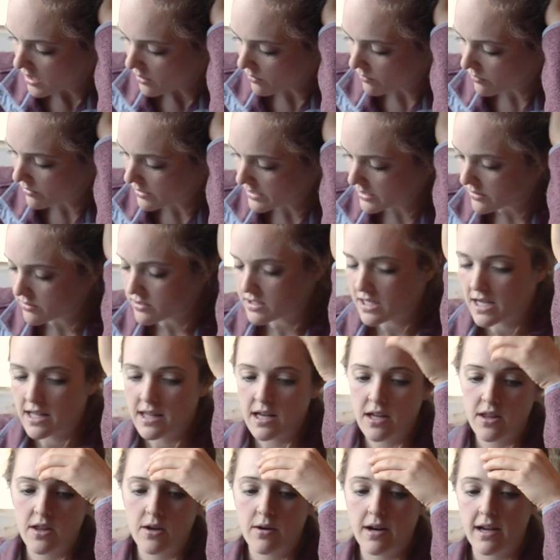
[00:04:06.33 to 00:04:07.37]
When you say
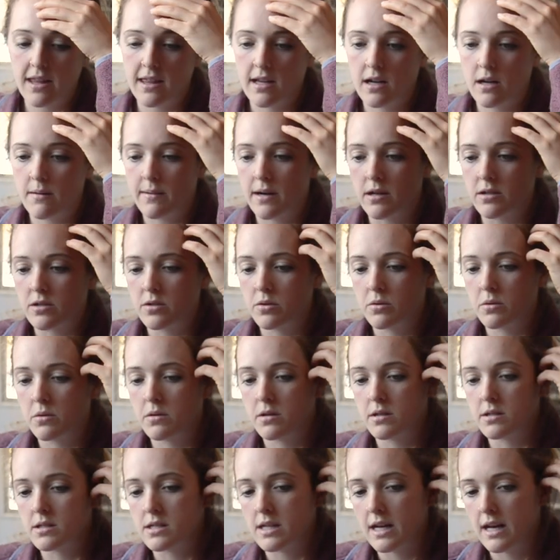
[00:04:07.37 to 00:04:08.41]
that though, I think about
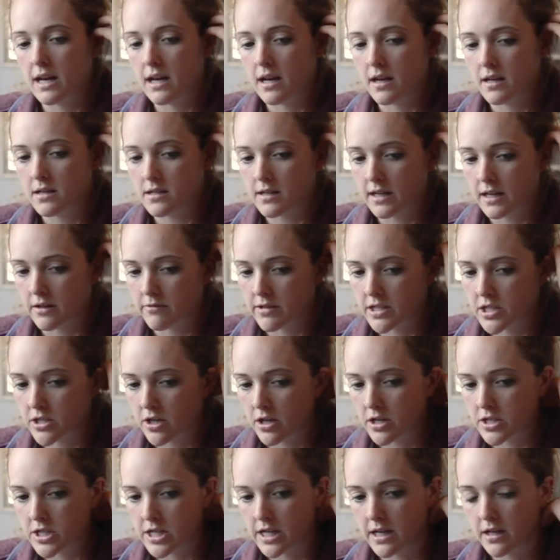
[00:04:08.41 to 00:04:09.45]
tools and like
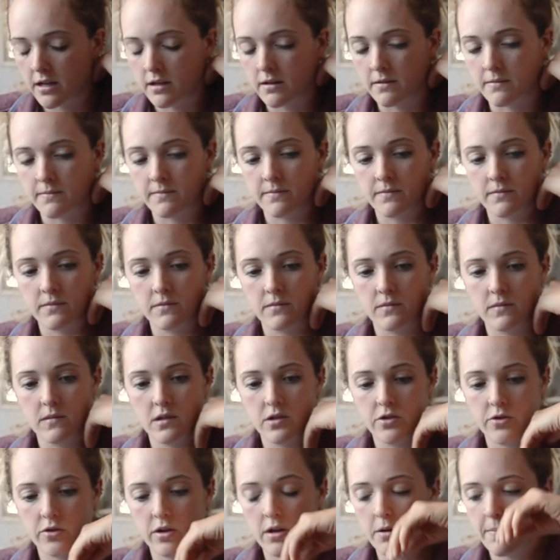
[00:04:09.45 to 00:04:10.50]
recharging
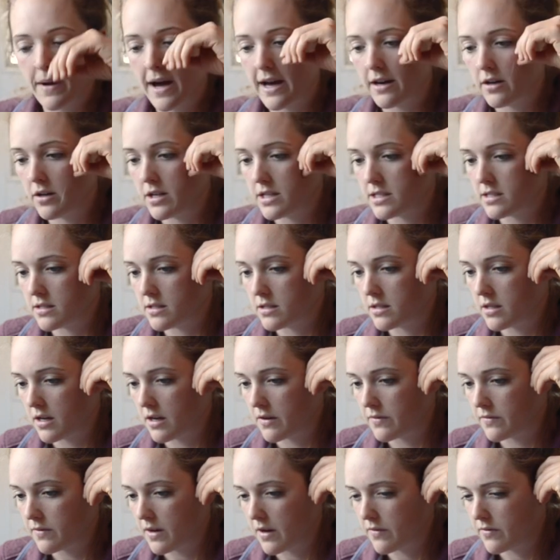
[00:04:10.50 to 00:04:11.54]
drill batteries and
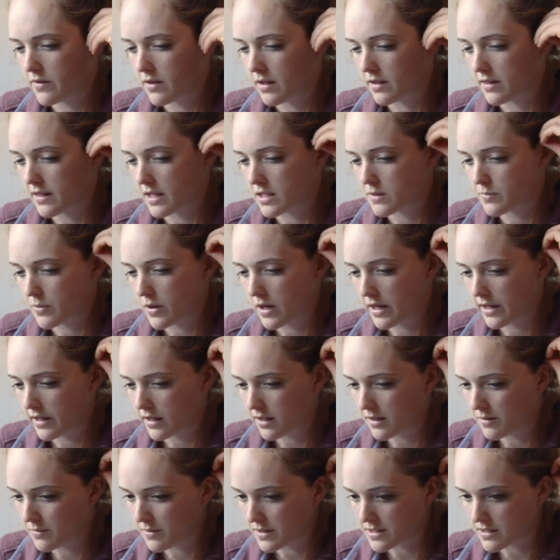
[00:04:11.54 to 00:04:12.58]
stuff. I feel like that's probably
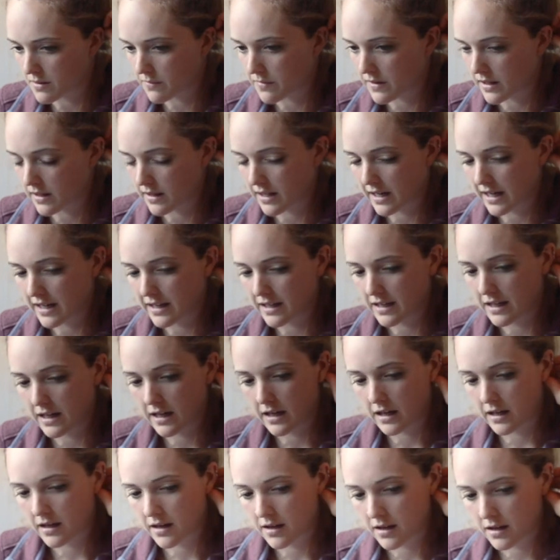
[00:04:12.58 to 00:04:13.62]
going to be something that I
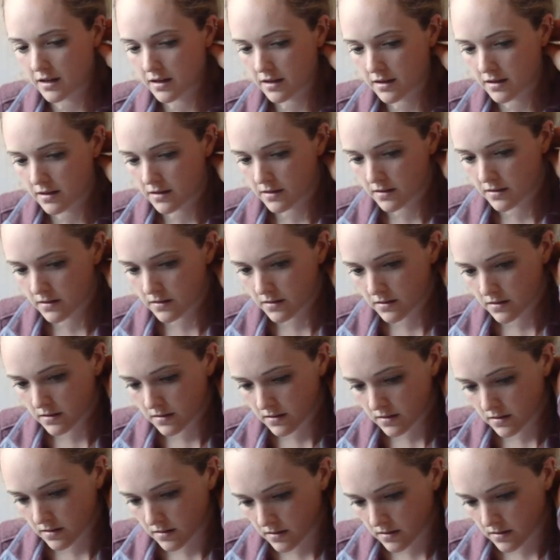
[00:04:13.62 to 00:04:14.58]
need. Yep.